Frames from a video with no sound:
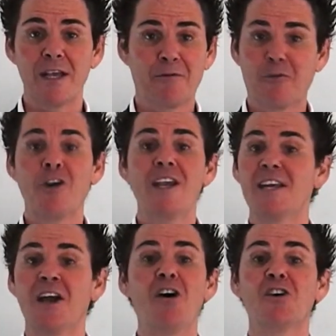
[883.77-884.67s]
Free,
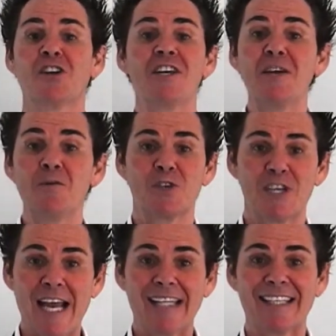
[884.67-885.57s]
nada, nilch,
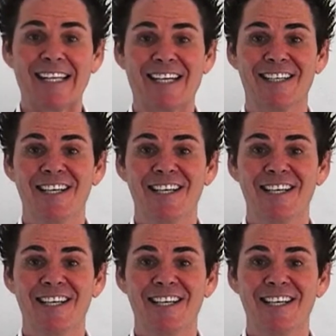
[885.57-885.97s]
nothing.